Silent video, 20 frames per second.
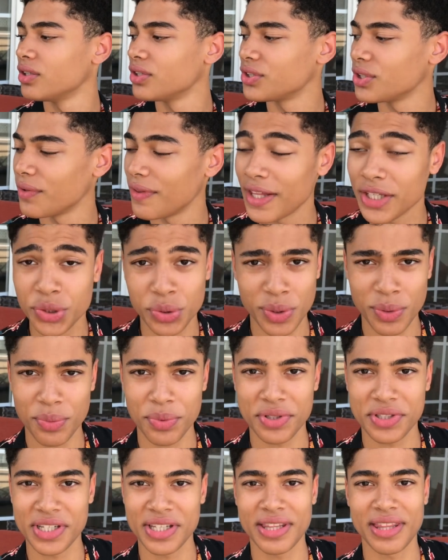So that's what
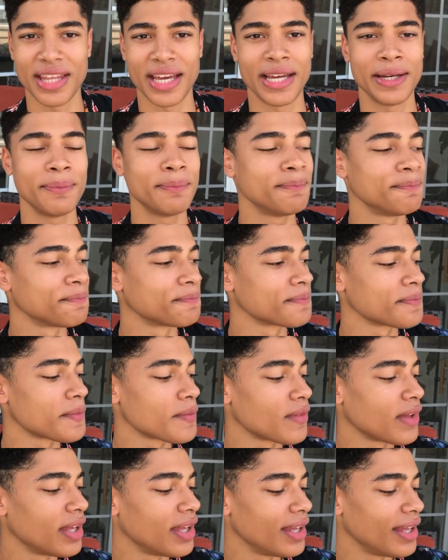we did then.
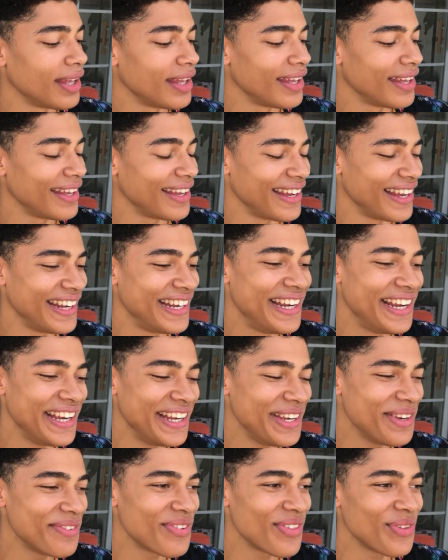And
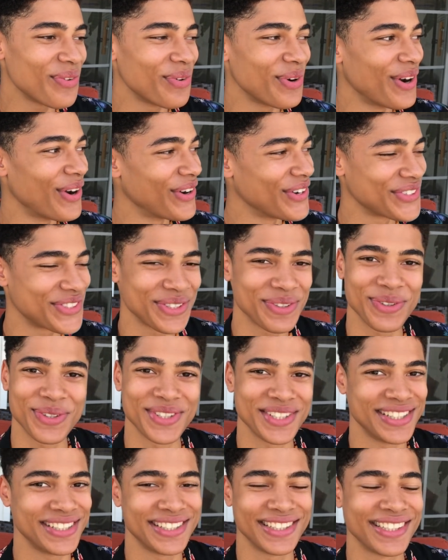even the rehearsal
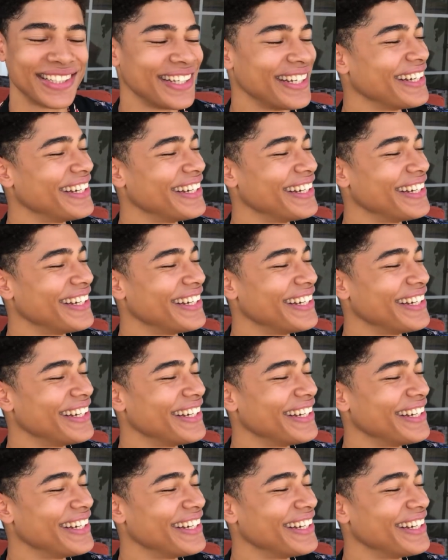was,